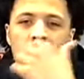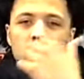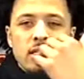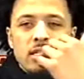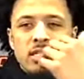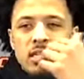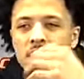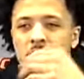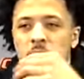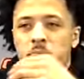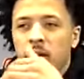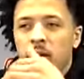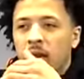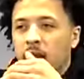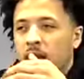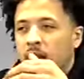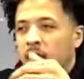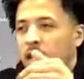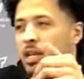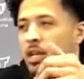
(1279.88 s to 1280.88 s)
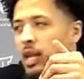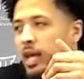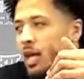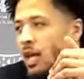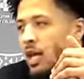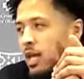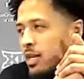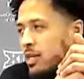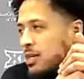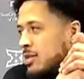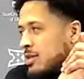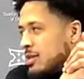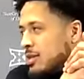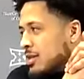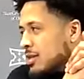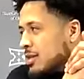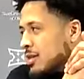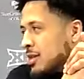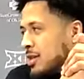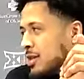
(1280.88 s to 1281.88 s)
Just being in
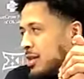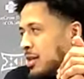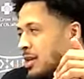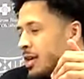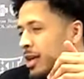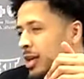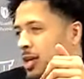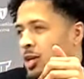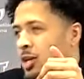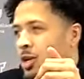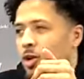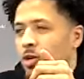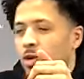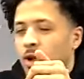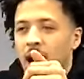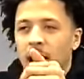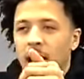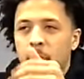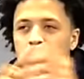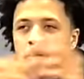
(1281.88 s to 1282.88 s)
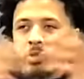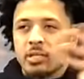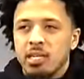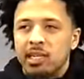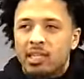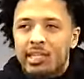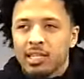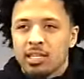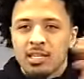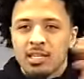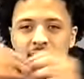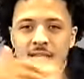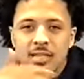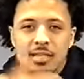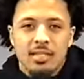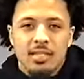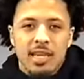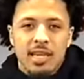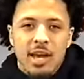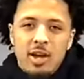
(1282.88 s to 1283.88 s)
you know, the opposition's
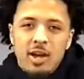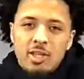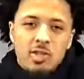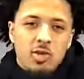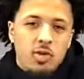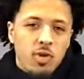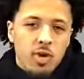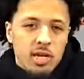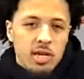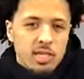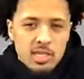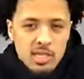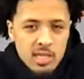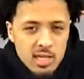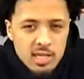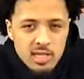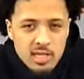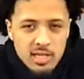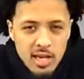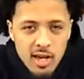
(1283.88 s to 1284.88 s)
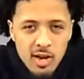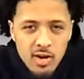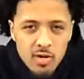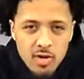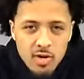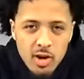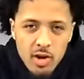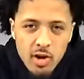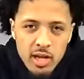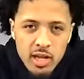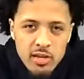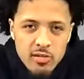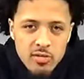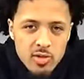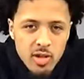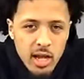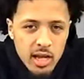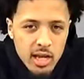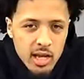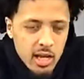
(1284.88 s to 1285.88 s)
territory is just, I don't know, it gives
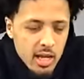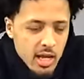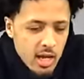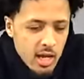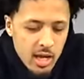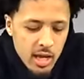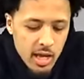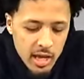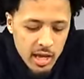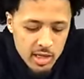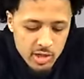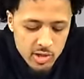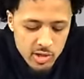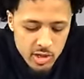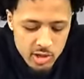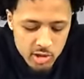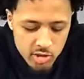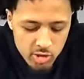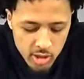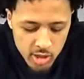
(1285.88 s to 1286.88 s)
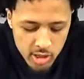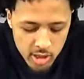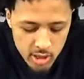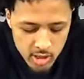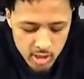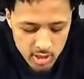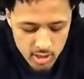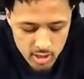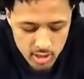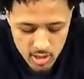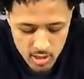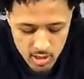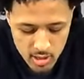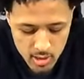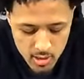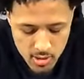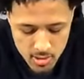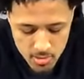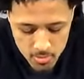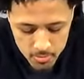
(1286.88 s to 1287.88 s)
you like an extra
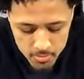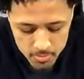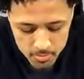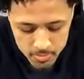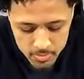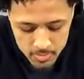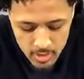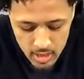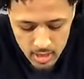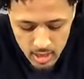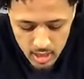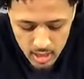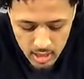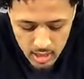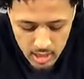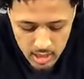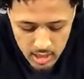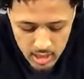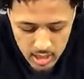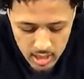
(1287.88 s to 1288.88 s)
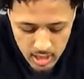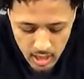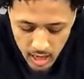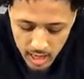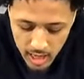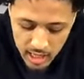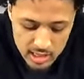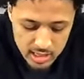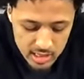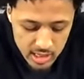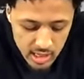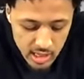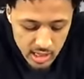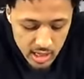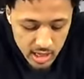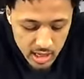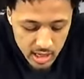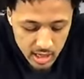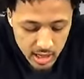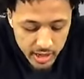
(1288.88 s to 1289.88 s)
adrenaline. Like I
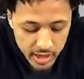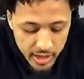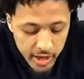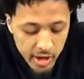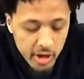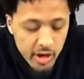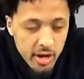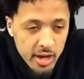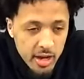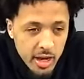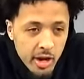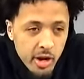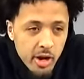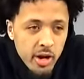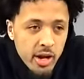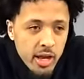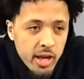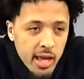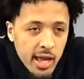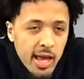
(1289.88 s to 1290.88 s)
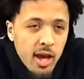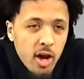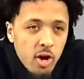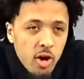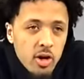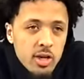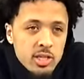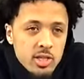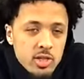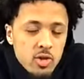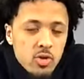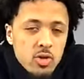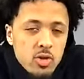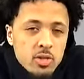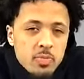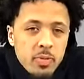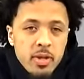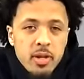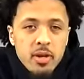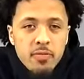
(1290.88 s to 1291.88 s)
said, here at OSU
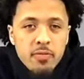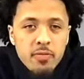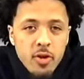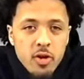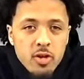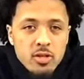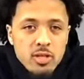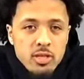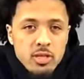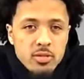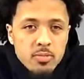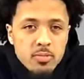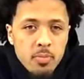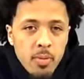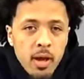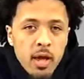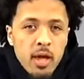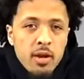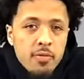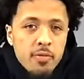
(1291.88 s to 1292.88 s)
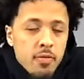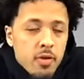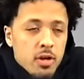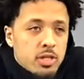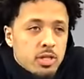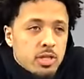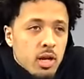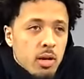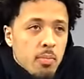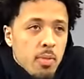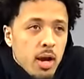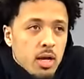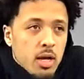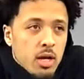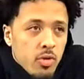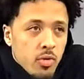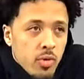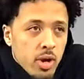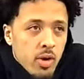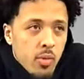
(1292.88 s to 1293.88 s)
has been probably the first year in my
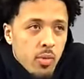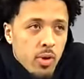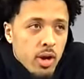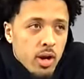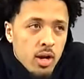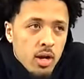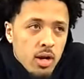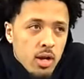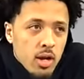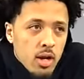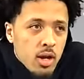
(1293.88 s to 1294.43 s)
career where